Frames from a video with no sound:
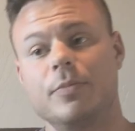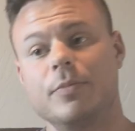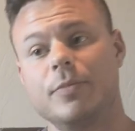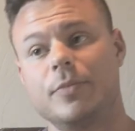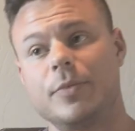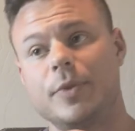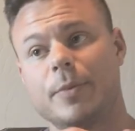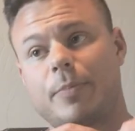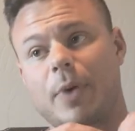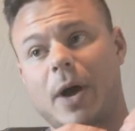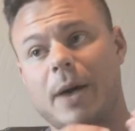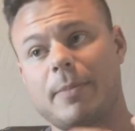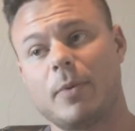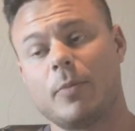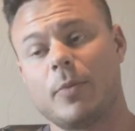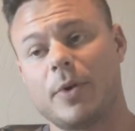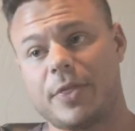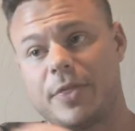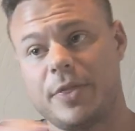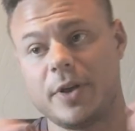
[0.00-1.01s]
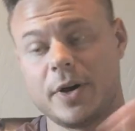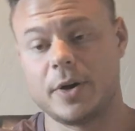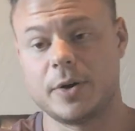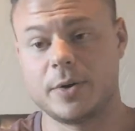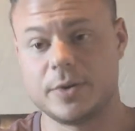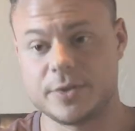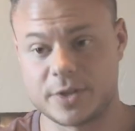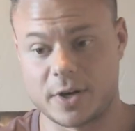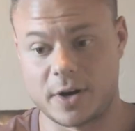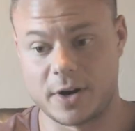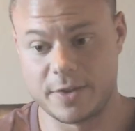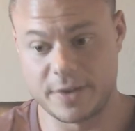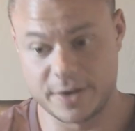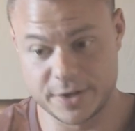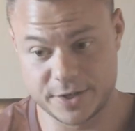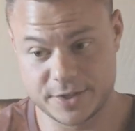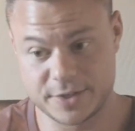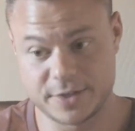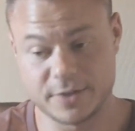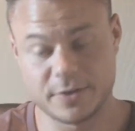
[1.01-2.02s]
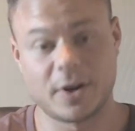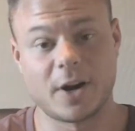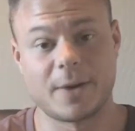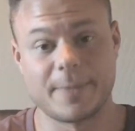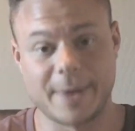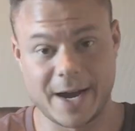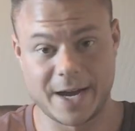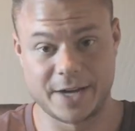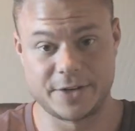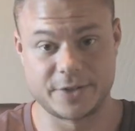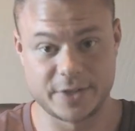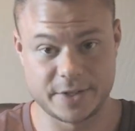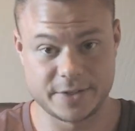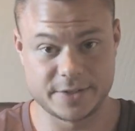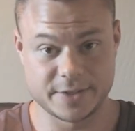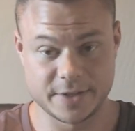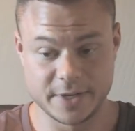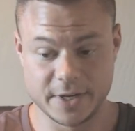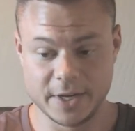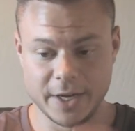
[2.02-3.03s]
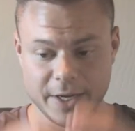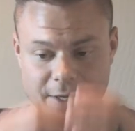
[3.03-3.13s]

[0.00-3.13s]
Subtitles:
the problem with those are they're still carbohydrates.